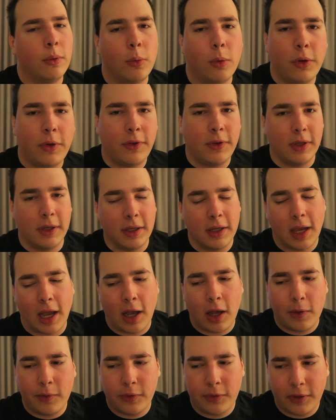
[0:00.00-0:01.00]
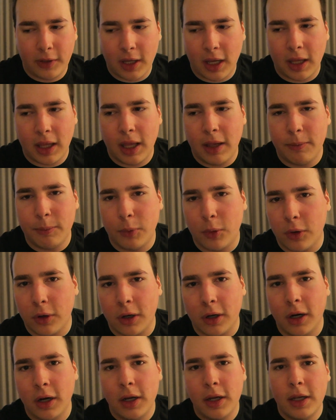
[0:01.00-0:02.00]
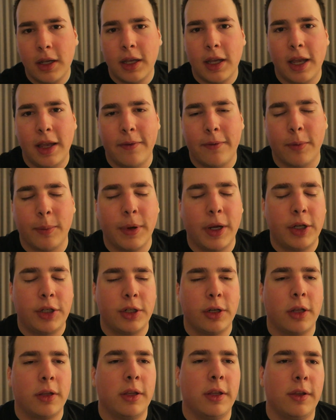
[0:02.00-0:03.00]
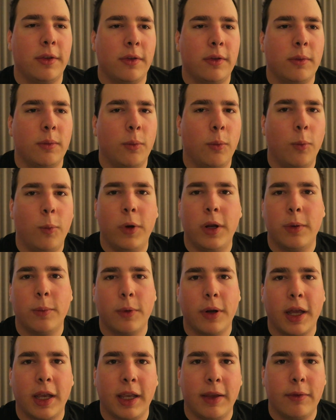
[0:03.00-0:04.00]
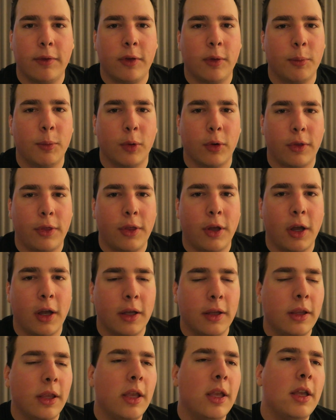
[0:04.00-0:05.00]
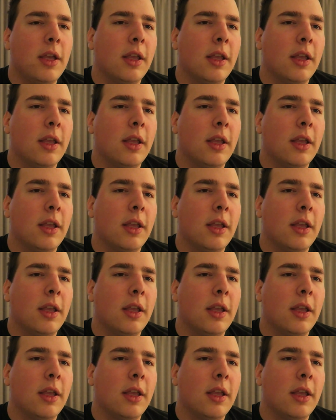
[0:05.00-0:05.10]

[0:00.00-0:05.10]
We'll see. Obviously, I'll have more information on this when I give it some more thought.